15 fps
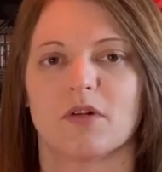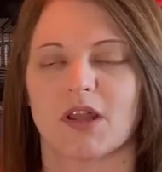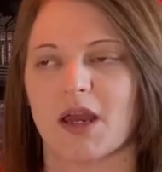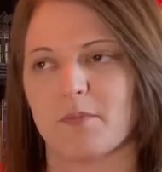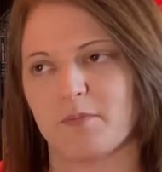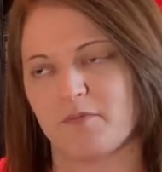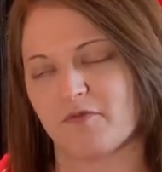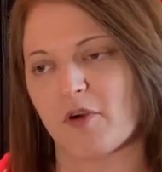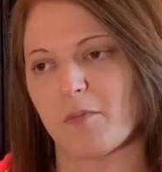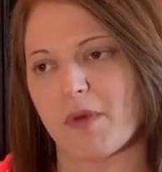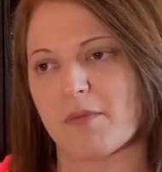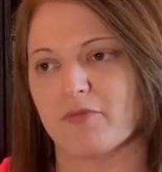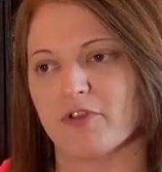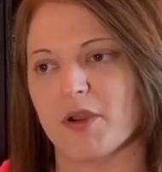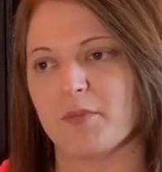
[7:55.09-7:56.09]
like from
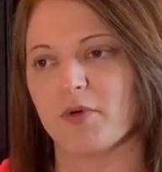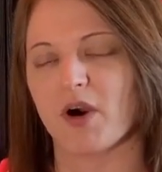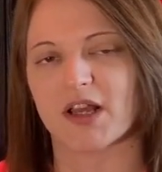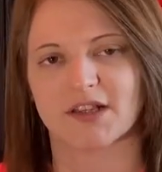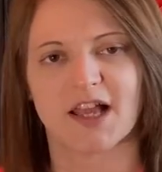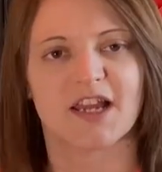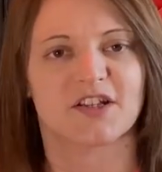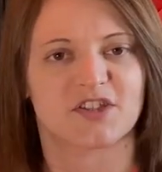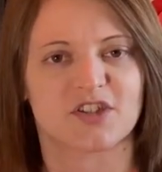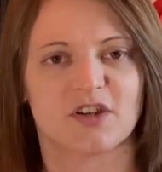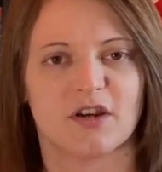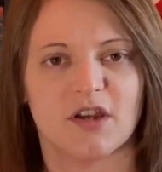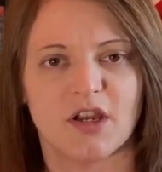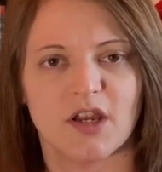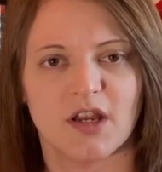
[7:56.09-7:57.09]
memory, but I'd like
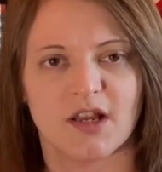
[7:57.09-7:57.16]
to,